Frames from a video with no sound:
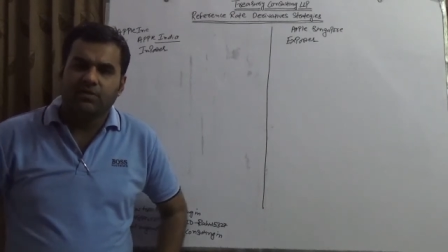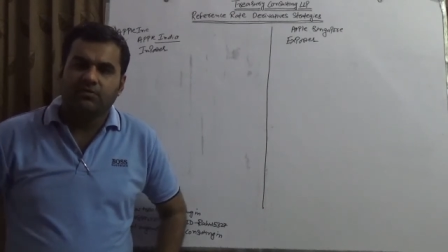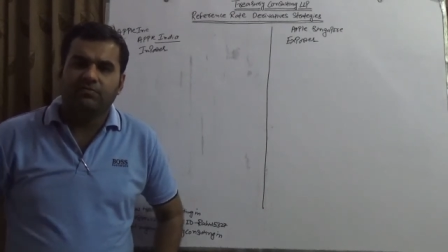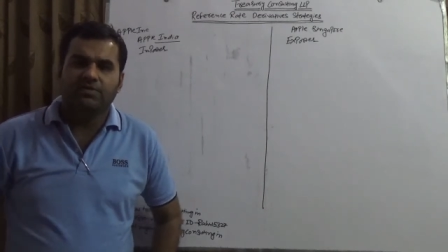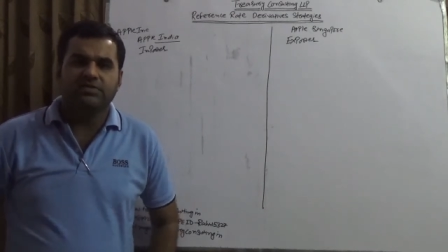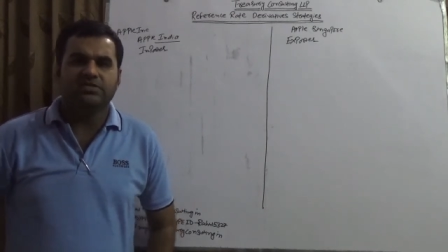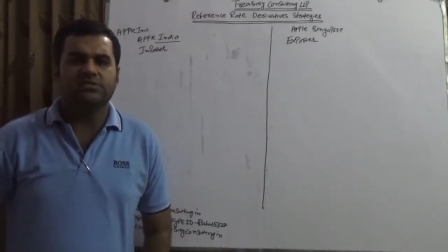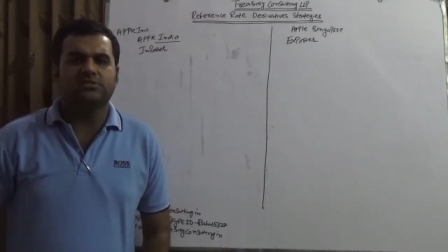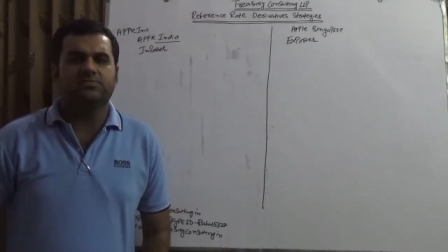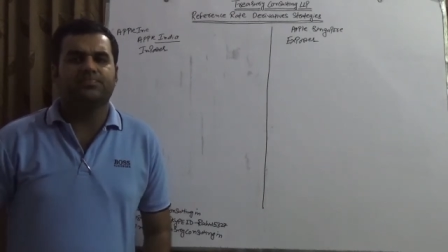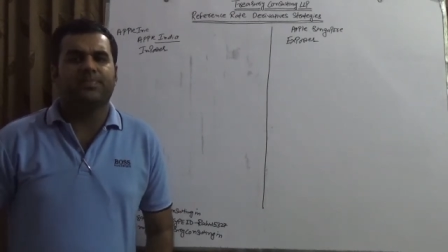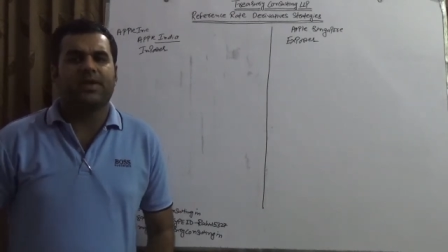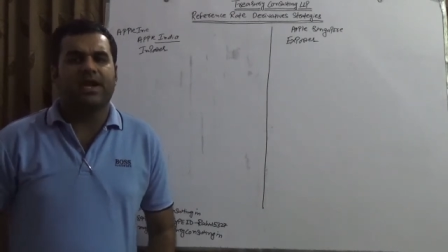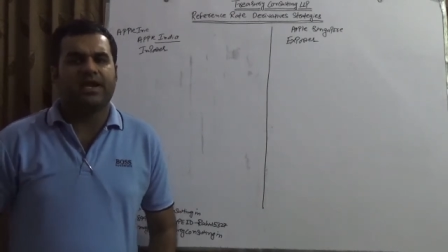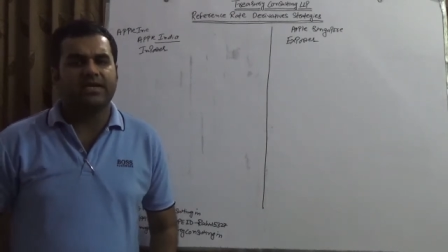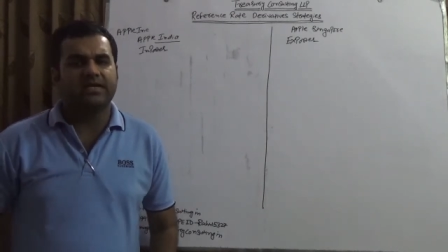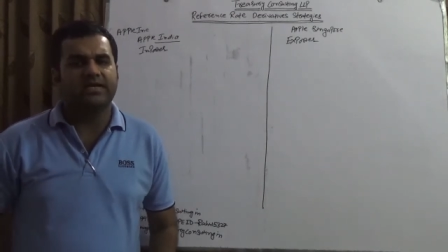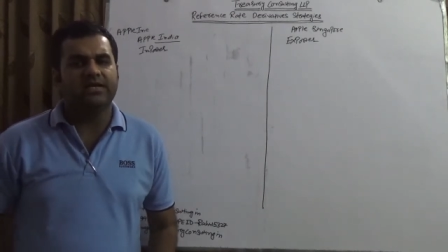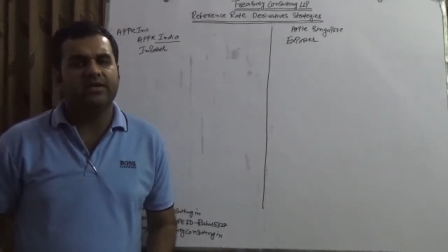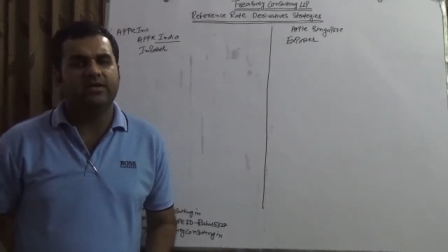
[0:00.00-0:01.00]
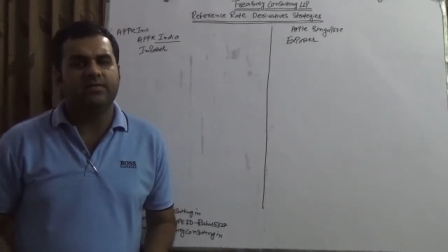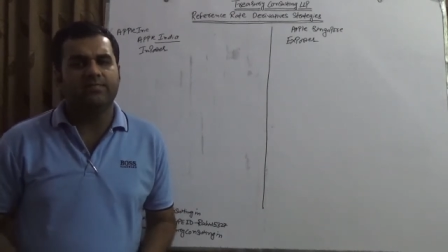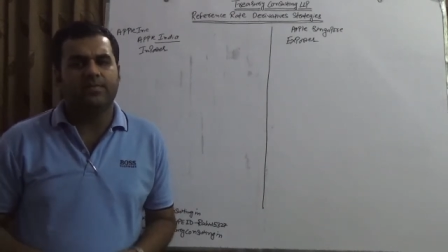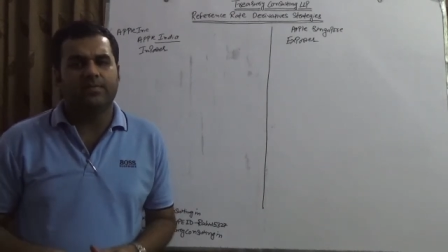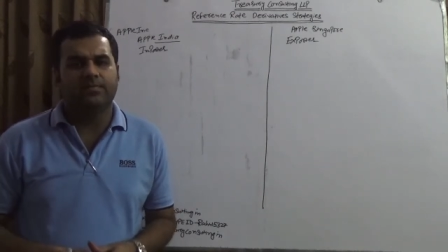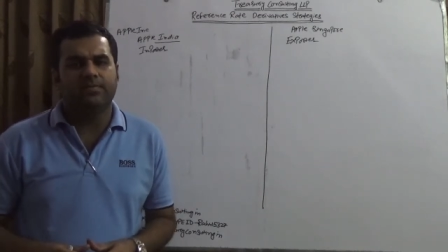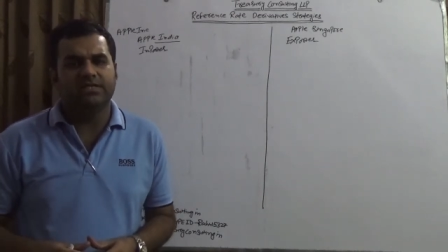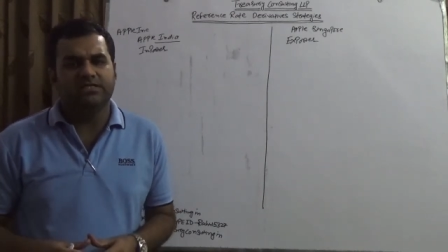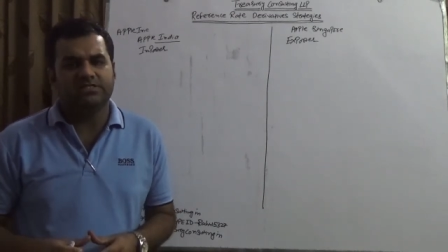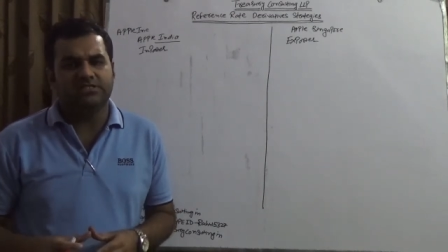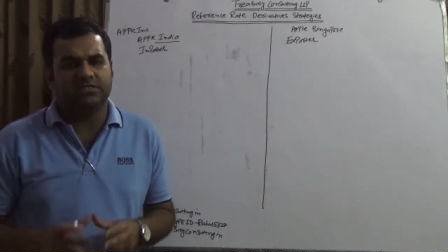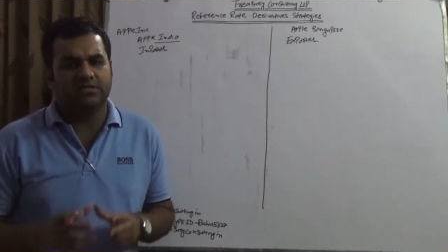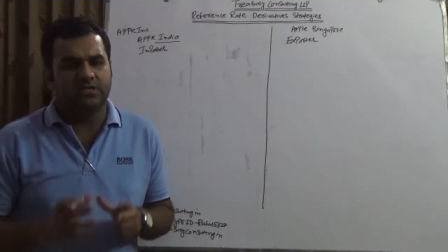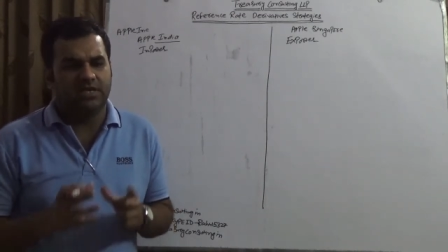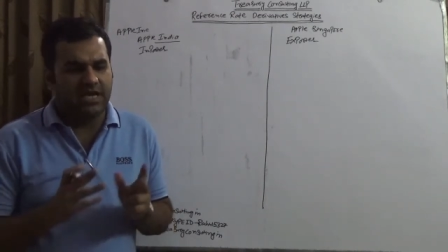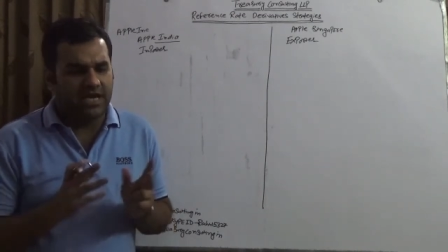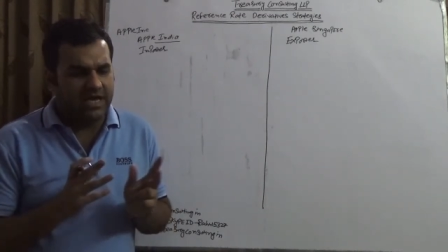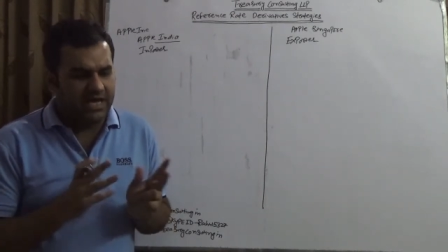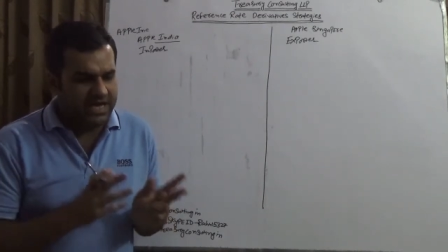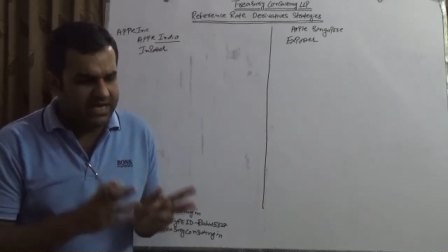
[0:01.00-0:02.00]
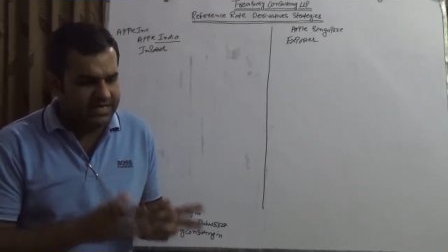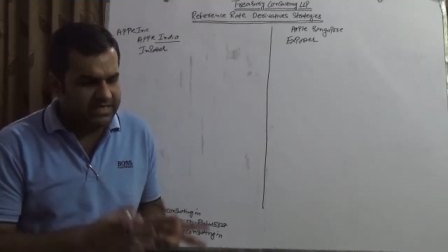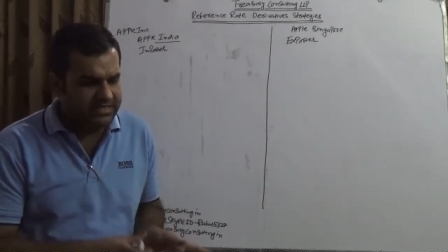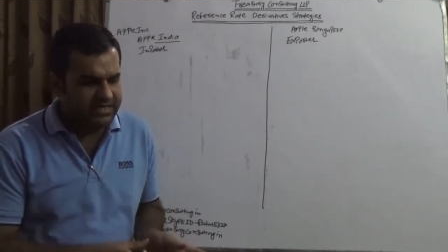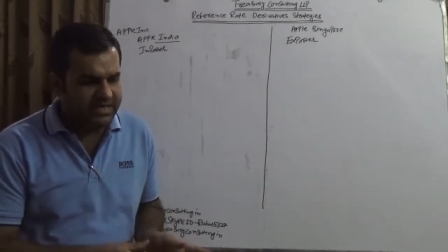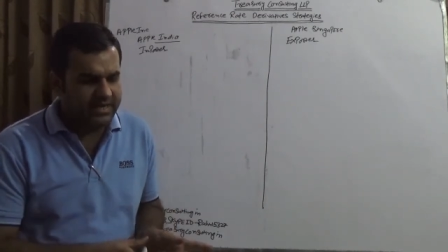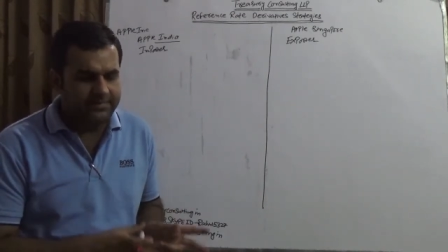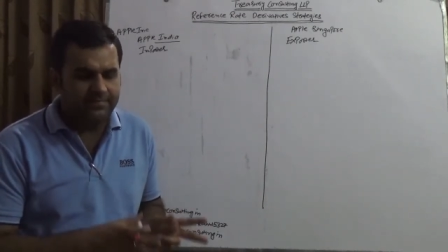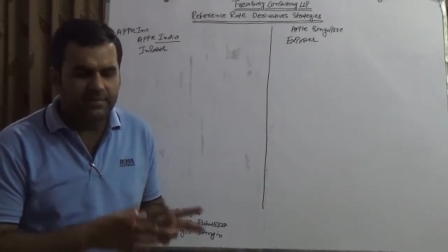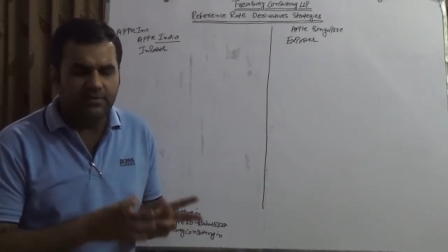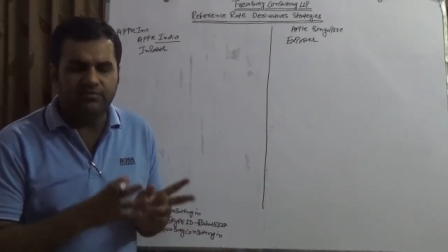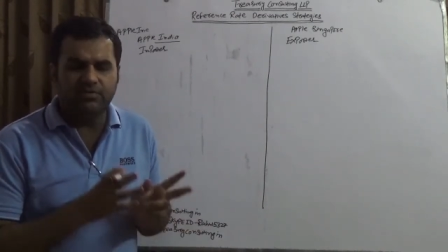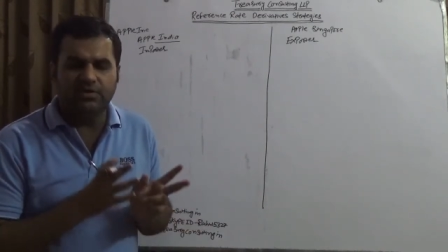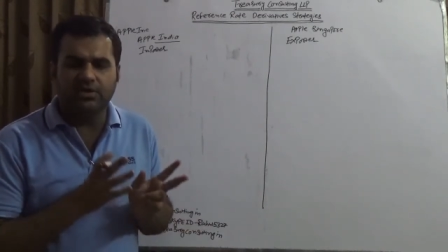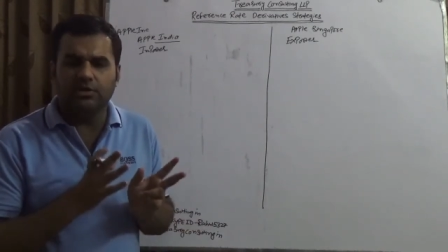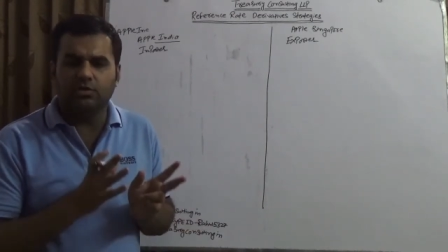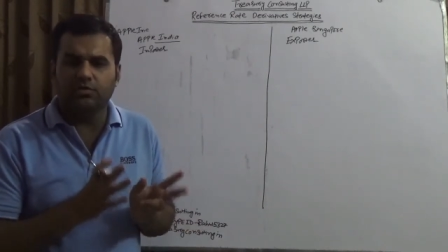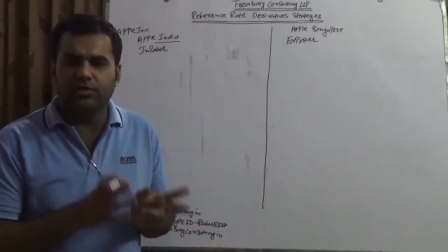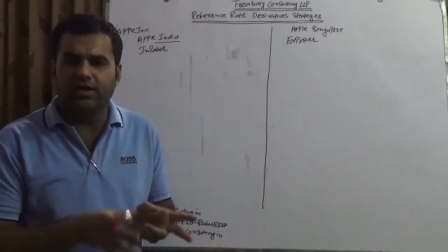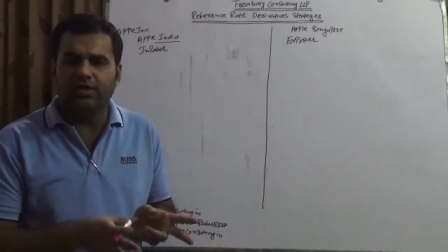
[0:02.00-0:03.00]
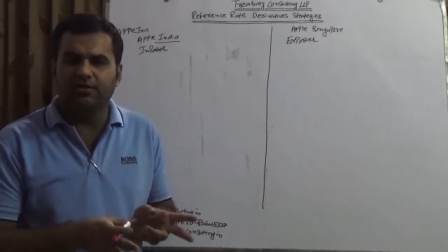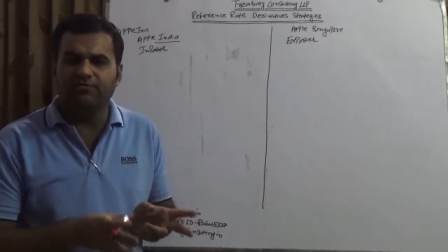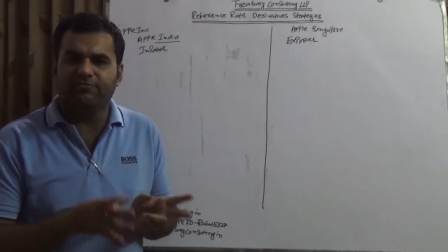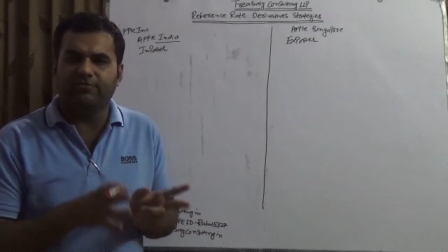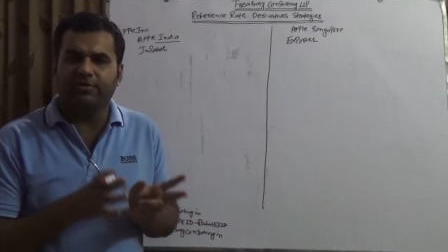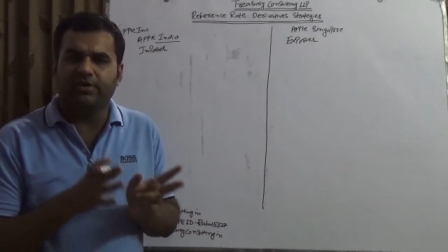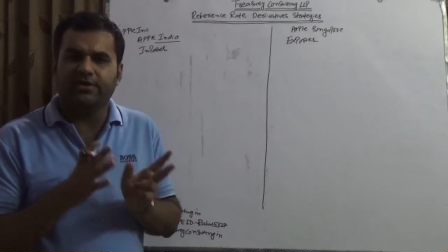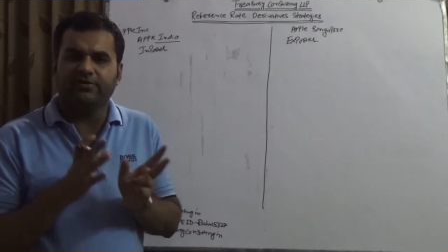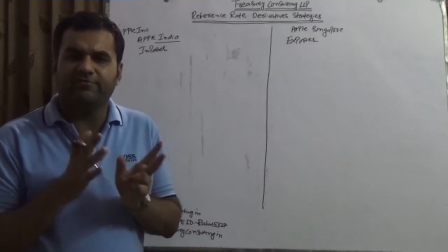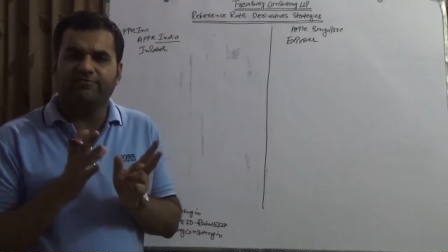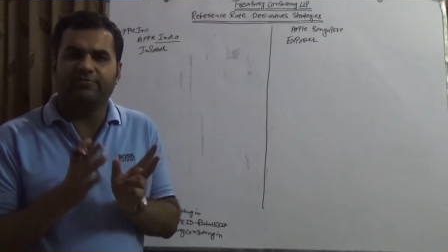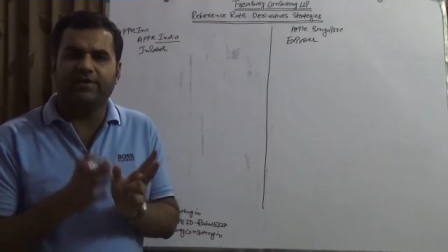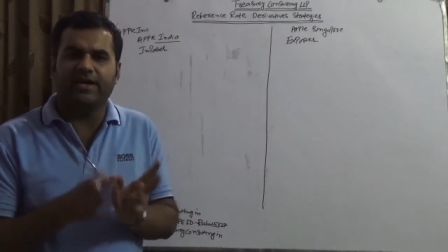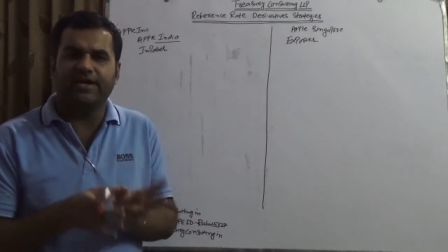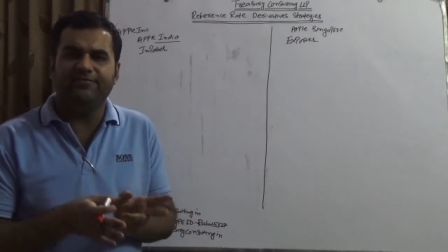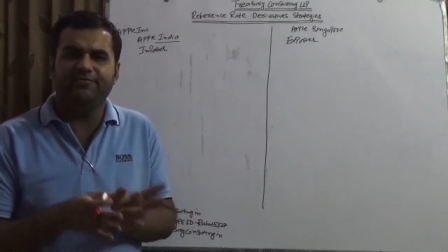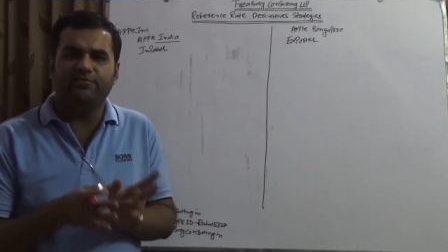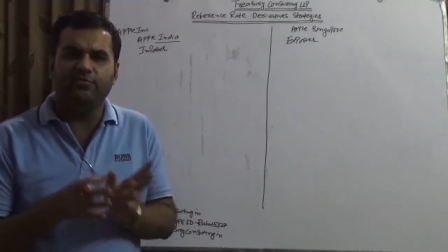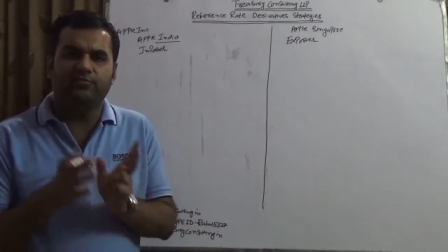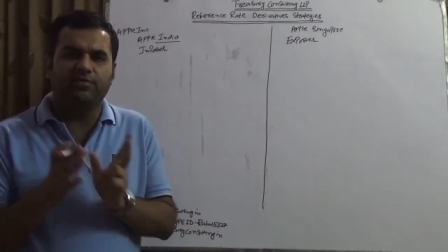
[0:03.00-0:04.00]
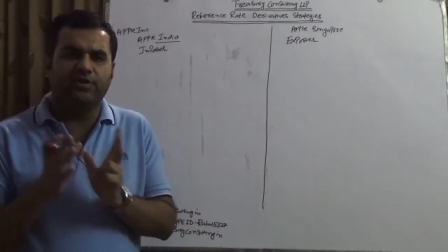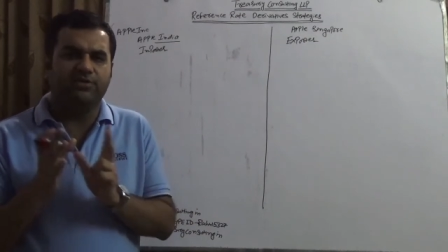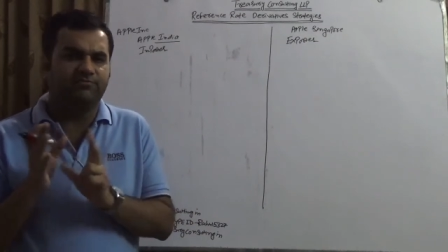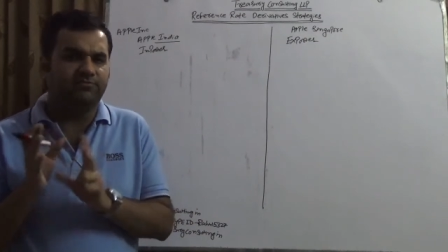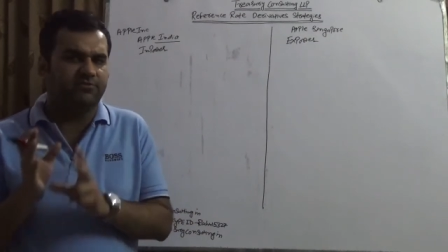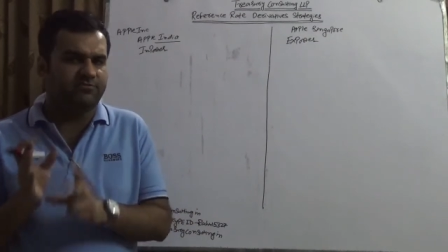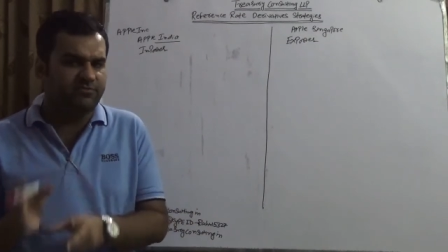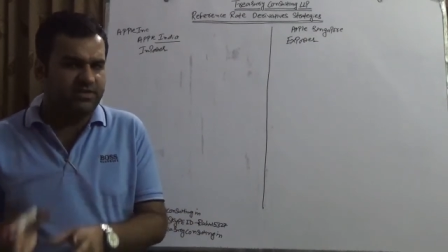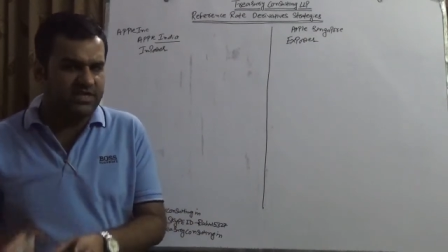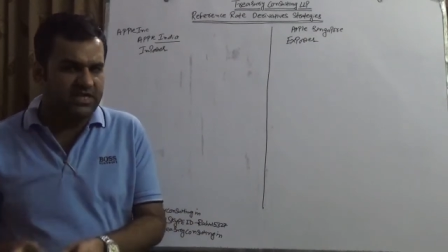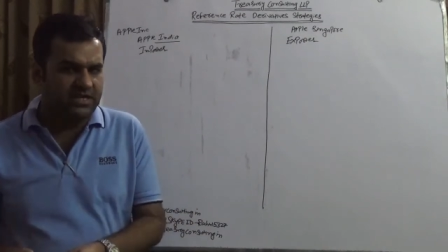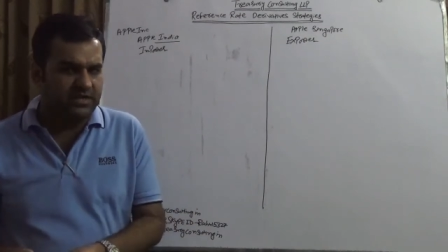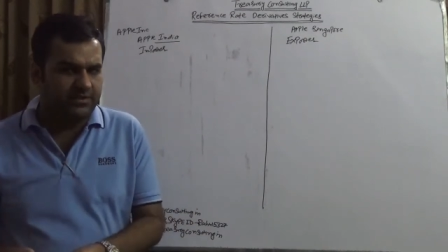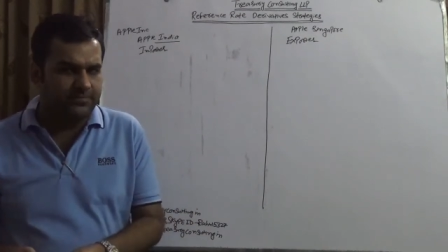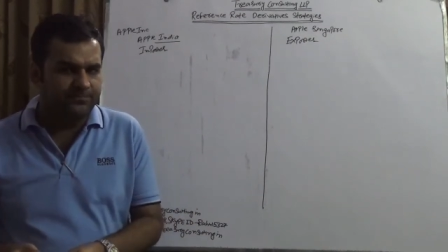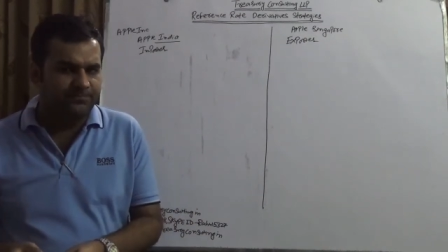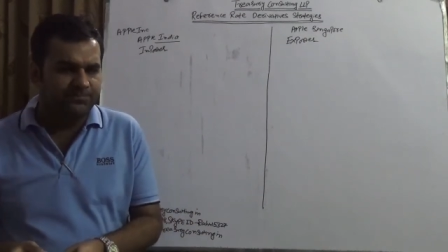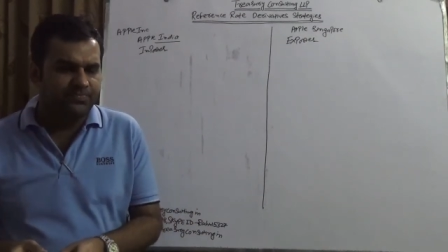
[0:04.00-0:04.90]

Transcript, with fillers: which is practically published anytime between 1245 to 115